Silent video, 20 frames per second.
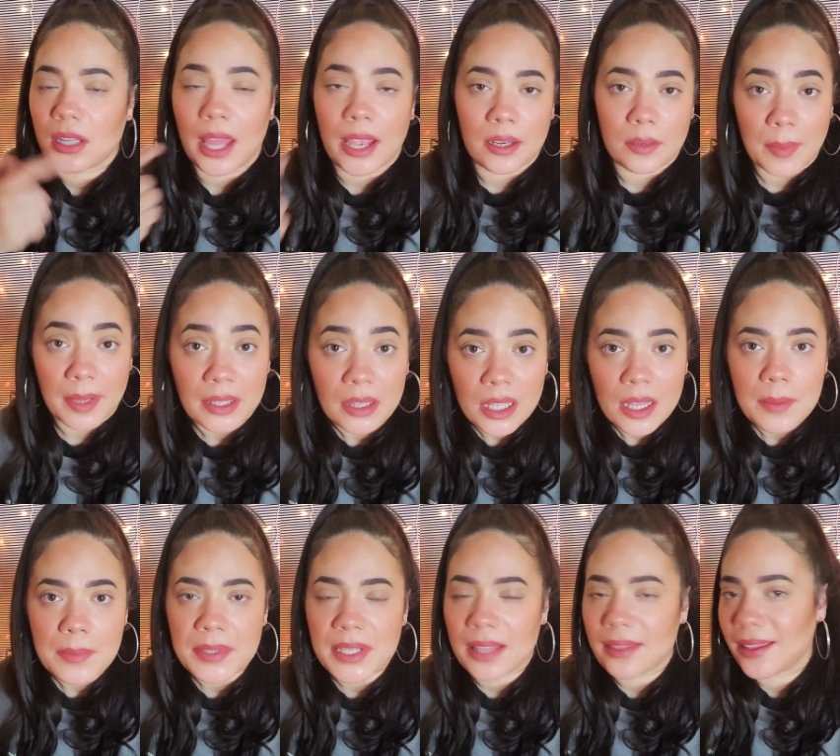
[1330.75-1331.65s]
lined my
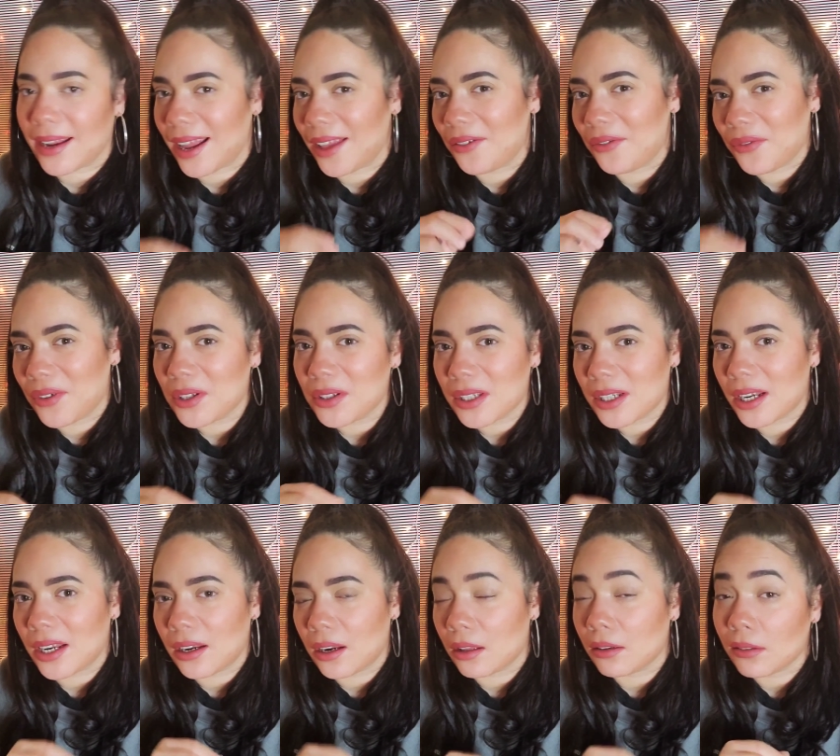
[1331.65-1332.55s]
lips and then I filled it
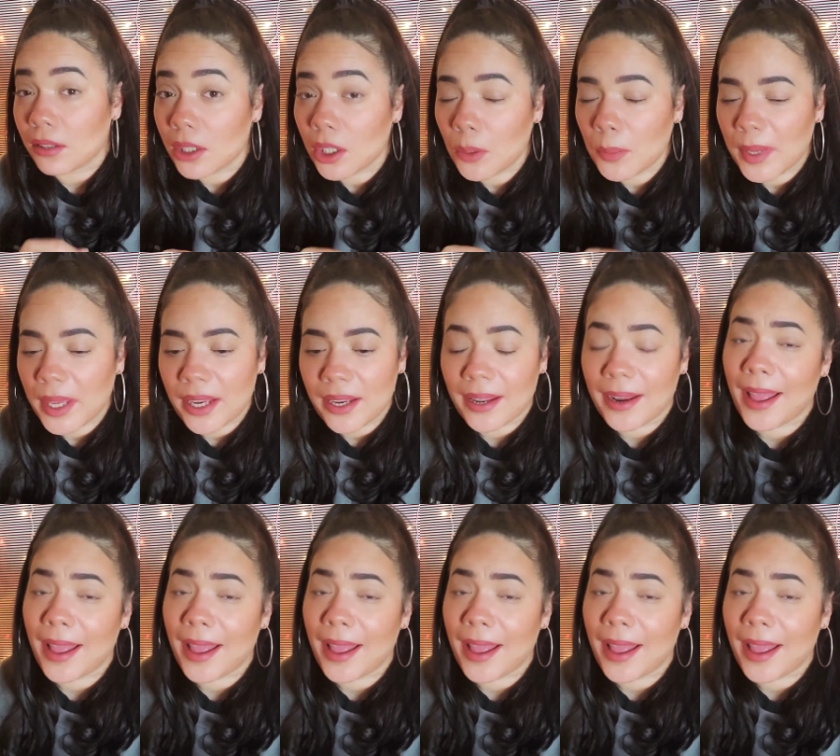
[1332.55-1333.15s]
in a little bit.